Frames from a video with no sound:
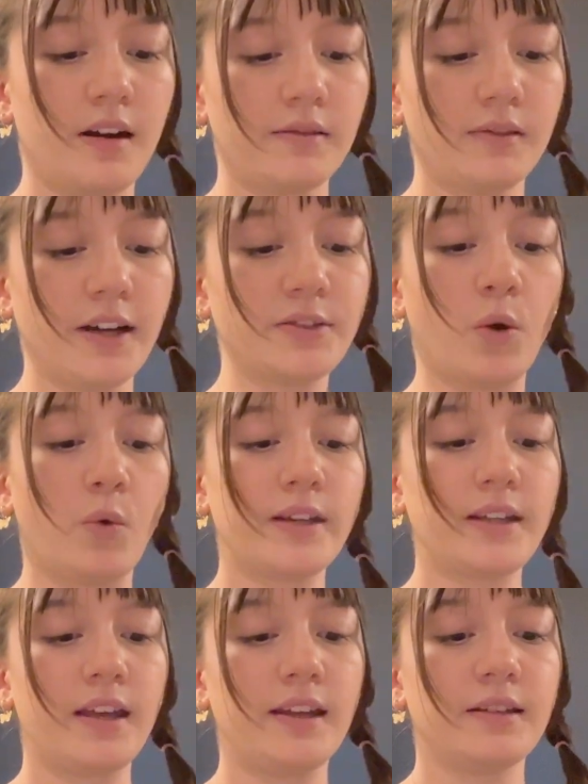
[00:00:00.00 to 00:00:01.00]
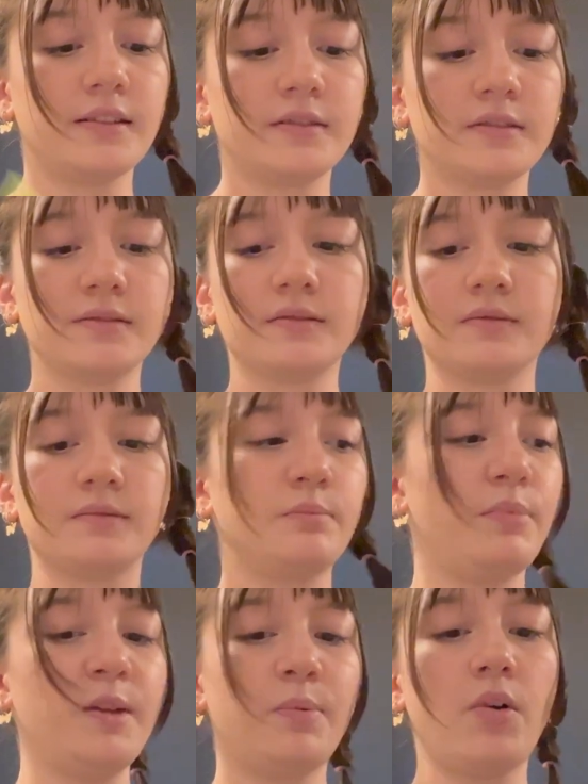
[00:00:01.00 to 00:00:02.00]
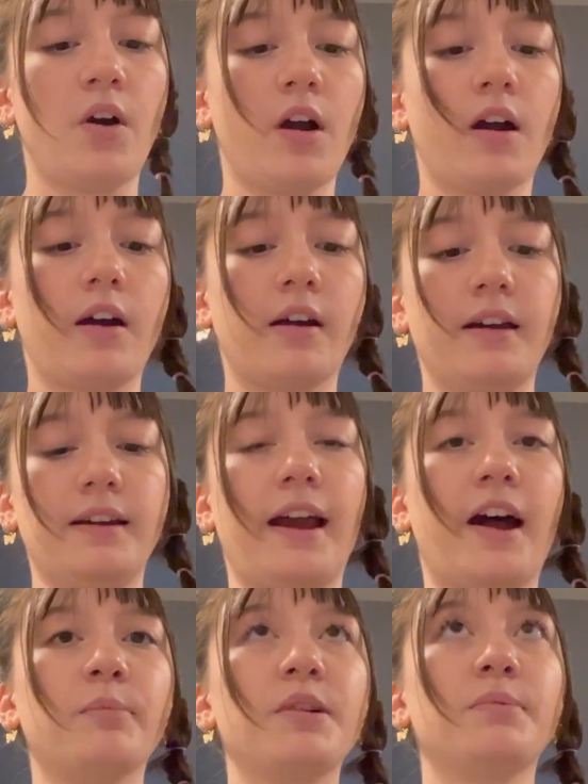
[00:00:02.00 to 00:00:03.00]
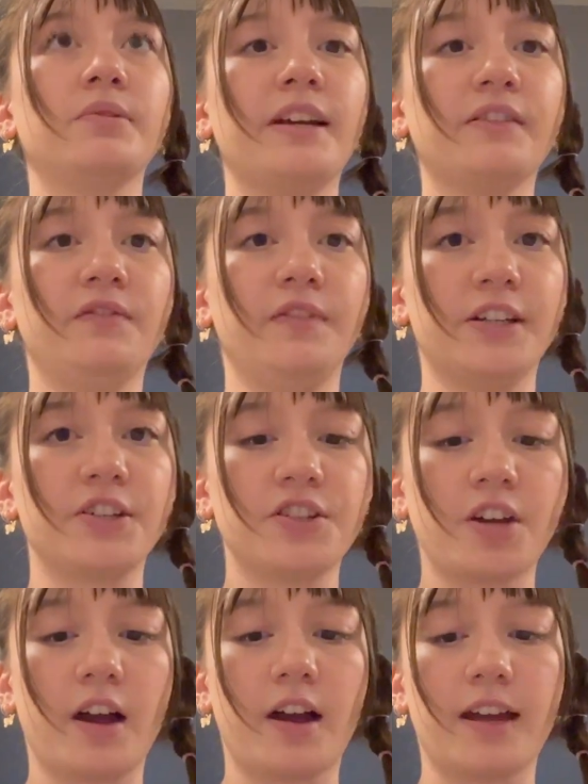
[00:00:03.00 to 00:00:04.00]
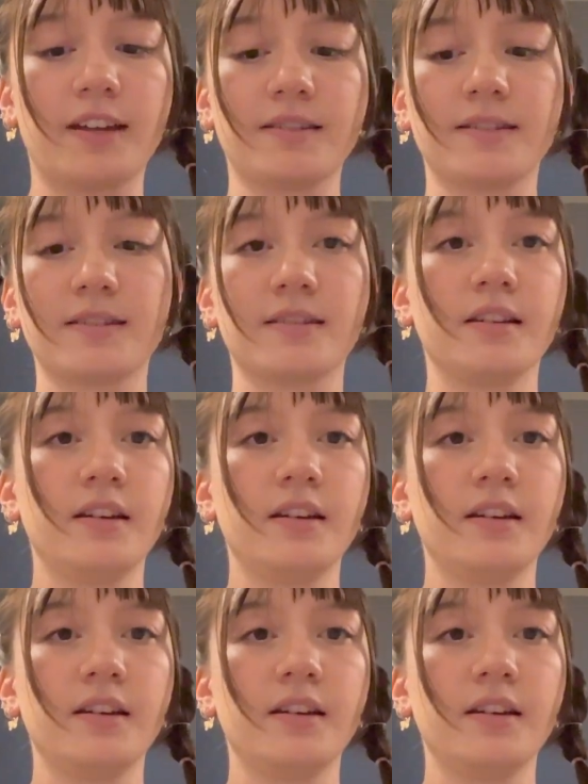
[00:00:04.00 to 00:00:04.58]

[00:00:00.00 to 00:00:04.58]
annoying people are and how people like fetishize